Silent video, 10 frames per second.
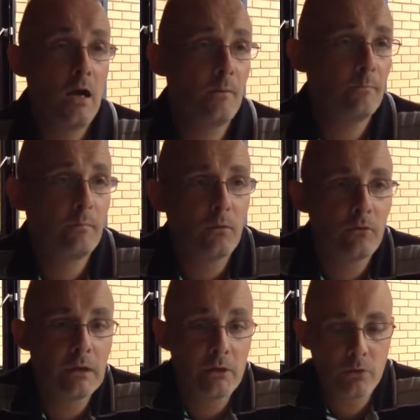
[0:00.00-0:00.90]
Not
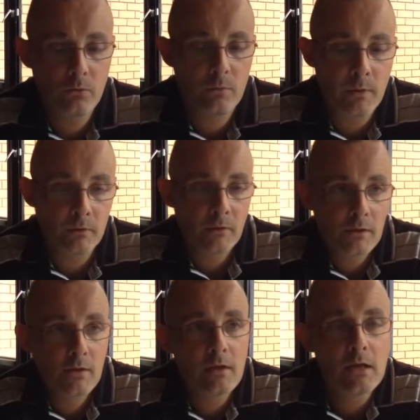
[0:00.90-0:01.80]
really sure, to be
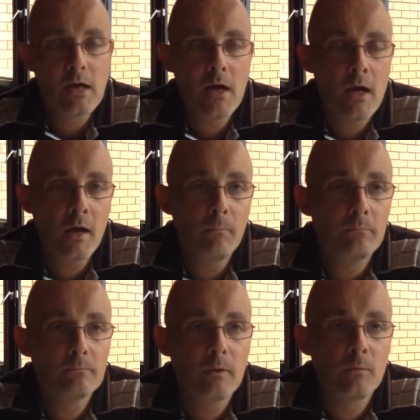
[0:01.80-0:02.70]
honest. I
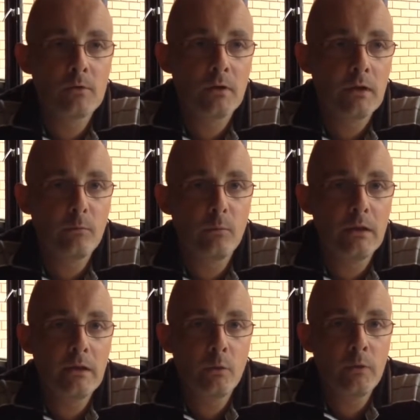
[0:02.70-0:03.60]
was only a
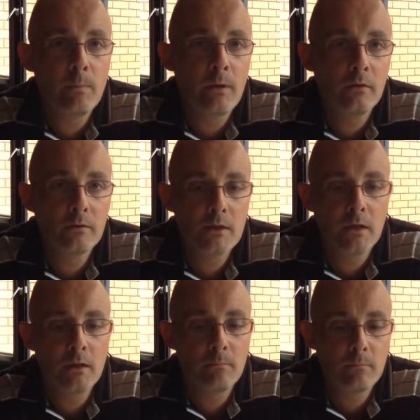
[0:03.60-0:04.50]
wee little nipper
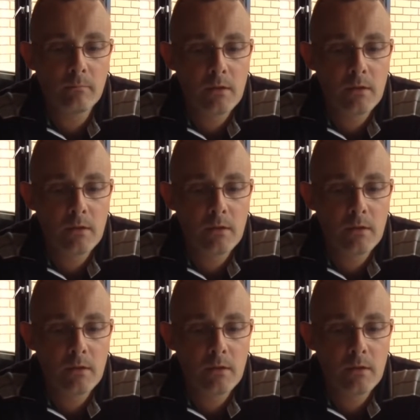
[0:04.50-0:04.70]
sitting